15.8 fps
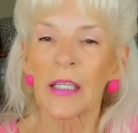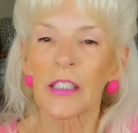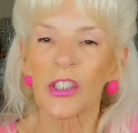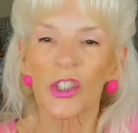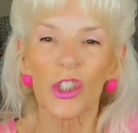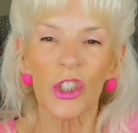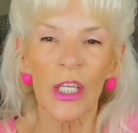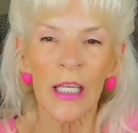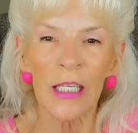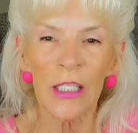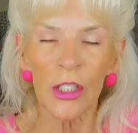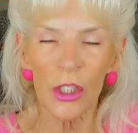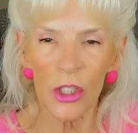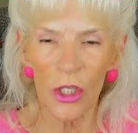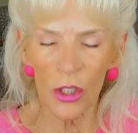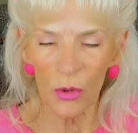a
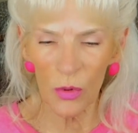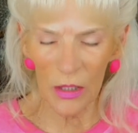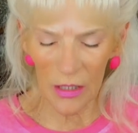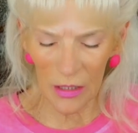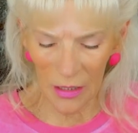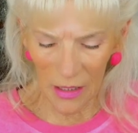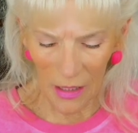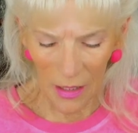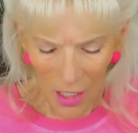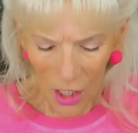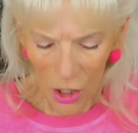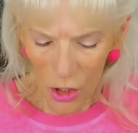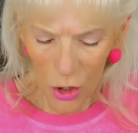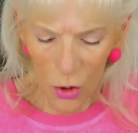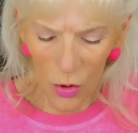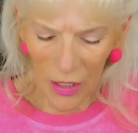sheen to it,
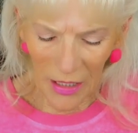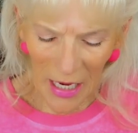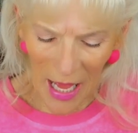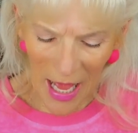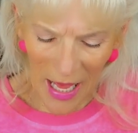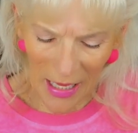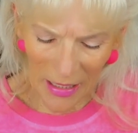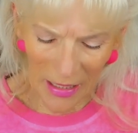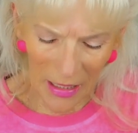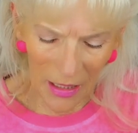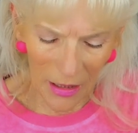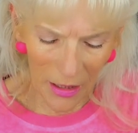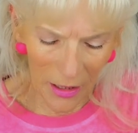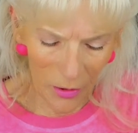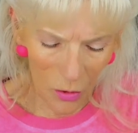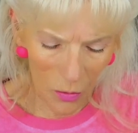you can add a
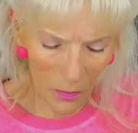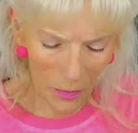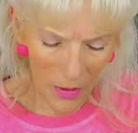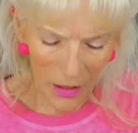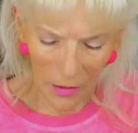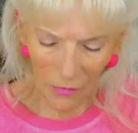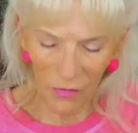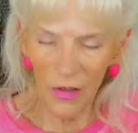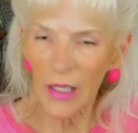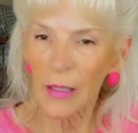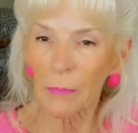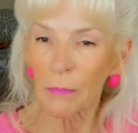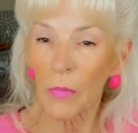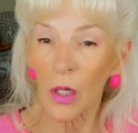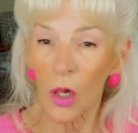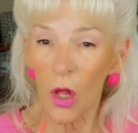little bit of
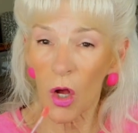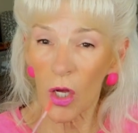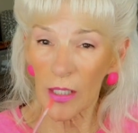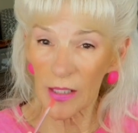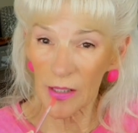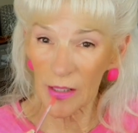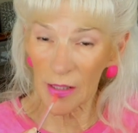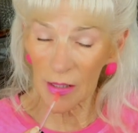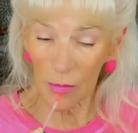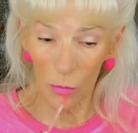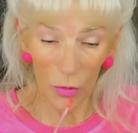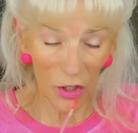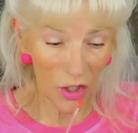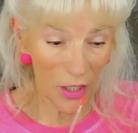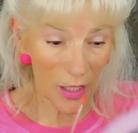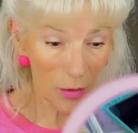lip gloss, which I